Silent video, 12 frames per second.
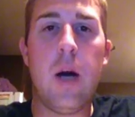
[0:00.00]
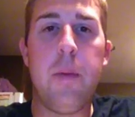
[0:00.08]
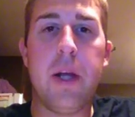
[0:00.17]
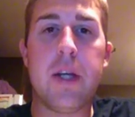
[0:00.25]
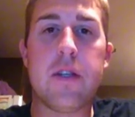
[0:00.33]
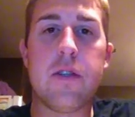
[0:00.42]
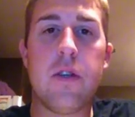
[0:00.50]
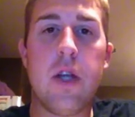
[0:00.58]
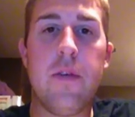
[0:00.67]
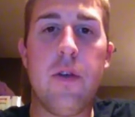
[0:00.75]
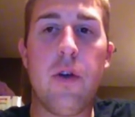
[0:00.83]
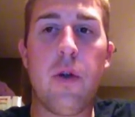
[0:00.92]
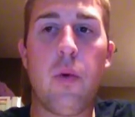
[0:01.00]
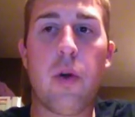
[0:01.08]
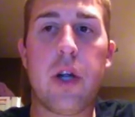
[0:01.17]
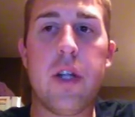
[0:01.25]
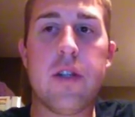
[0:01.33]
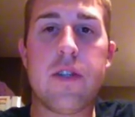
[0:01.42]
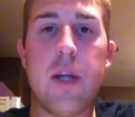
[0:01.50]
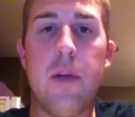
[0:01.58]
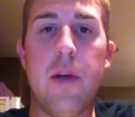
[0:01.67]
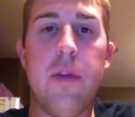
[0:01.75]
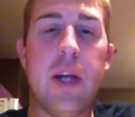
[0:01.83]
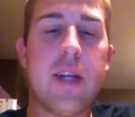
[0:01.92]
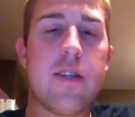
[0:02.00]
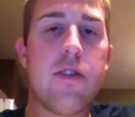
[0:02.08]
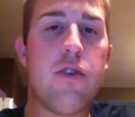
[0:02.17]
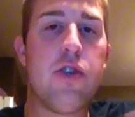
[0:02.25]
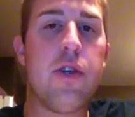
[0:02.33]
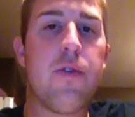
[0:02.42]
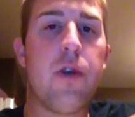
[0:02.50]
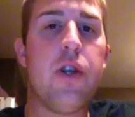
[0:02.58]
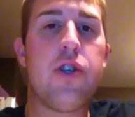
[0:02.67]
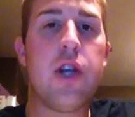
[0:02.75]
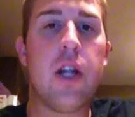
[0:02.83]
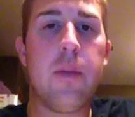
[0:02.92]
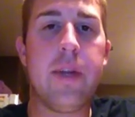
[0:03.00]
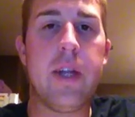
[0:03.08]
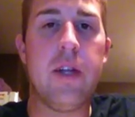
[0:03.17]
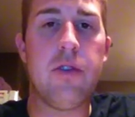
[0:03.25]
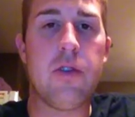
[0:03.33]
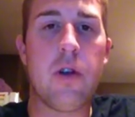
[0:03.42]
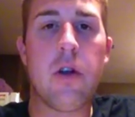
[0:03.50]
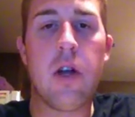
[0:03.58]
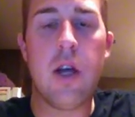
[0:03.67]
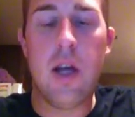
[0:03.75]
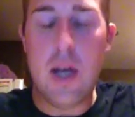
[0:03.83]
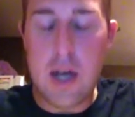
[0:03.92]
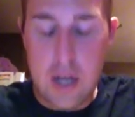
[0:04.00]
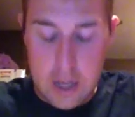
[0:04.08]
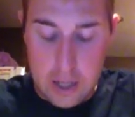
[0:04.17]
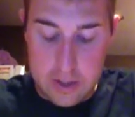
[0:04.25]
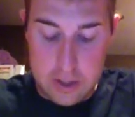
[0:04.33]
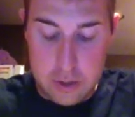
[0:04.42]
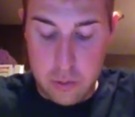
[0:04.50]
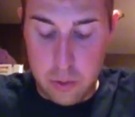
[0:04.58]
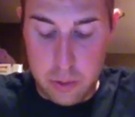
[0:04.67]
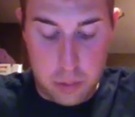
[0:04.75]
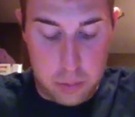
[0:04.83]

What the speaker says: because even though they're working at the same level, they can still differentiate a little bit easier. I think that's really